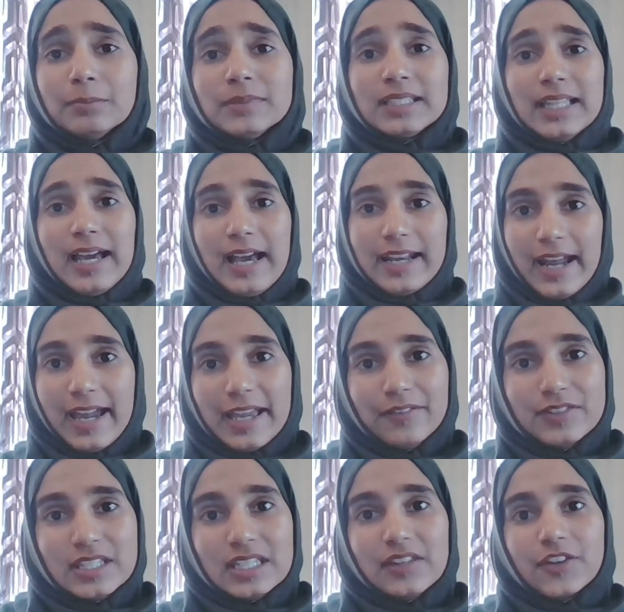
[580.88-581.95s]
Alhamdulillah, at I
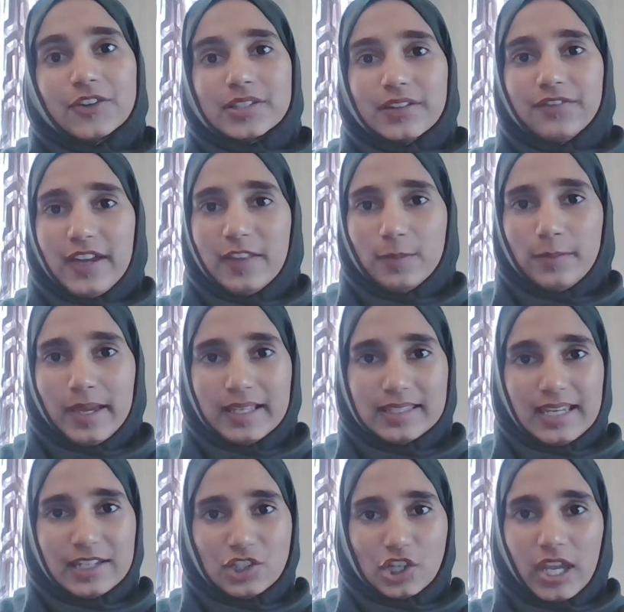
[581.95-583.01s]
F T, there's a
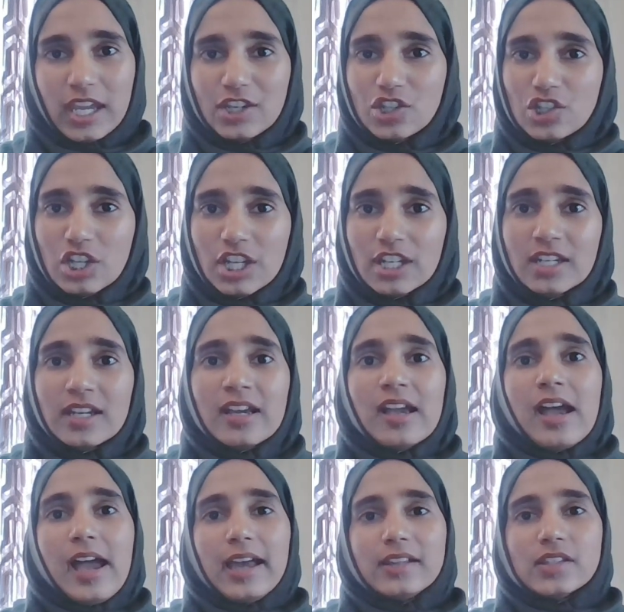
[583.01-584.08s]
faith-based education.
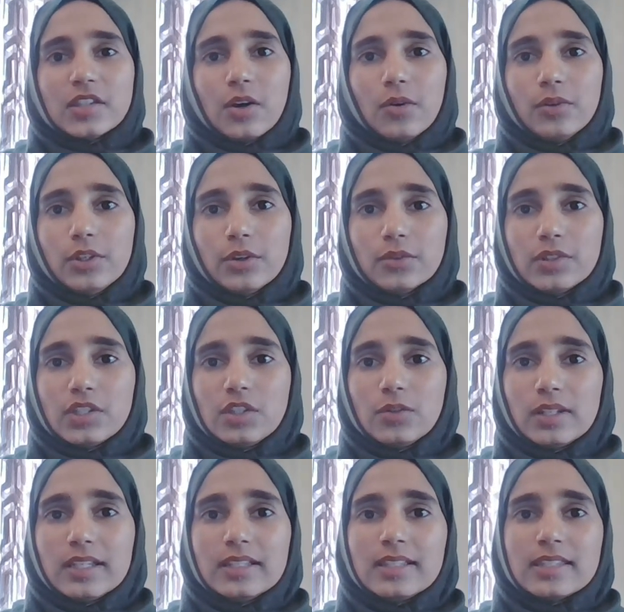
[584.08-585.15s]
And so, you know,
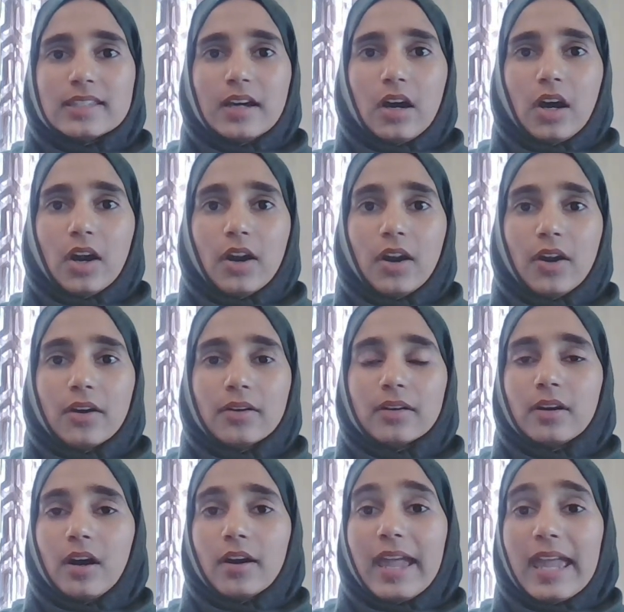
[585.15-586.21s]
students are,
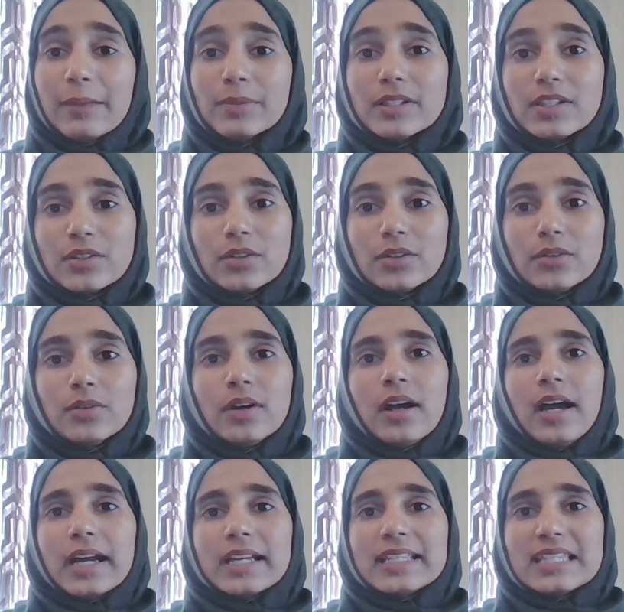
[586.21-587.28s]
are able to
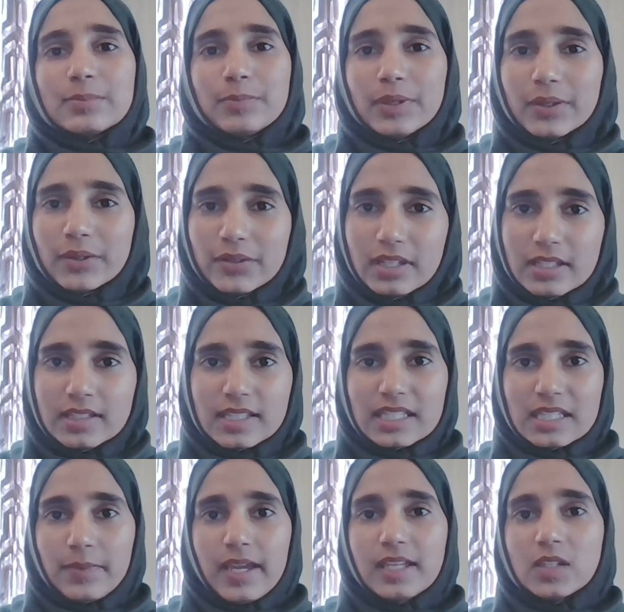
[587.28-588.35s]
experience
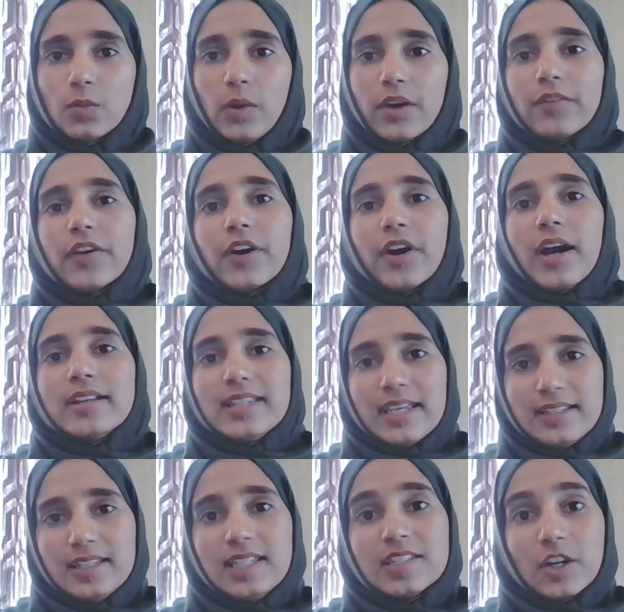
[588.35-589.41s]
a space where their
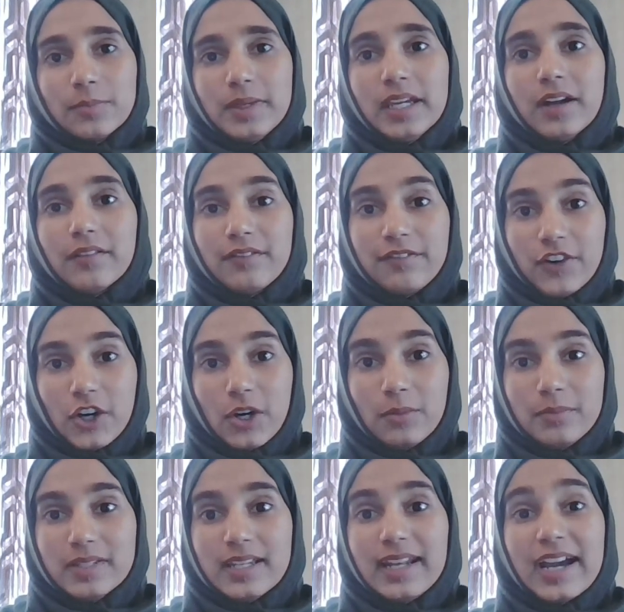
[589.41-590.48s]
identities are being
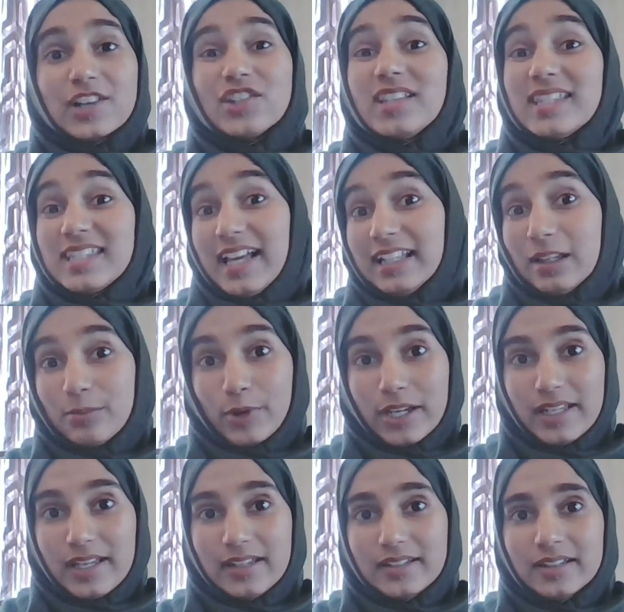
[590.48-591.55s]
affirmed and actually
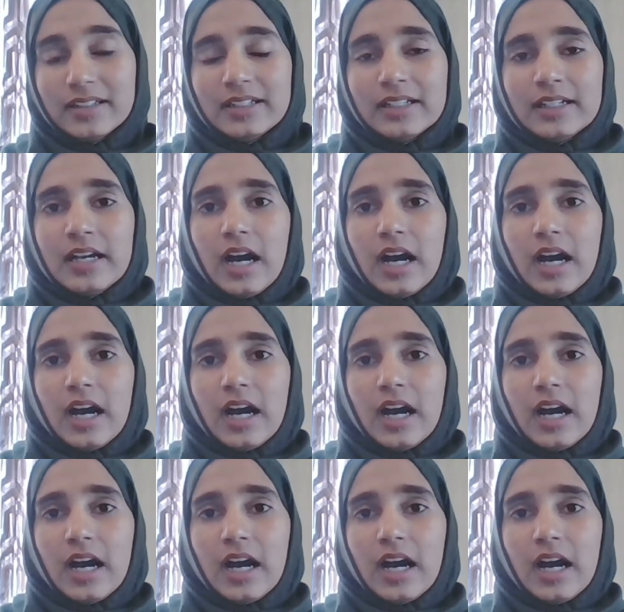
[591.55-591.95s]
celebrated.